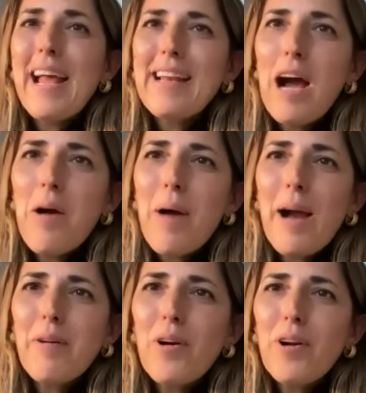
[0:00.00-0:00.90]
And now
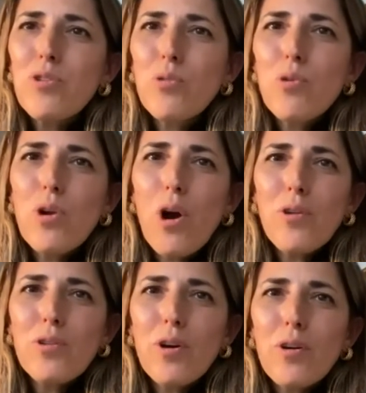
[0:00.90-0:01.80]
I'm going to
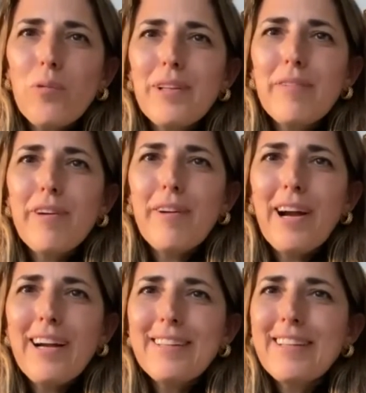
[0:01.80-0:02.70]
London with
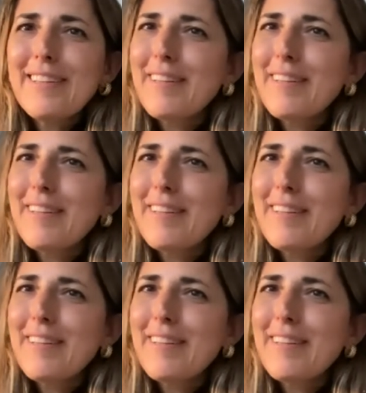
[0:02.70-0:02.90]
Farah.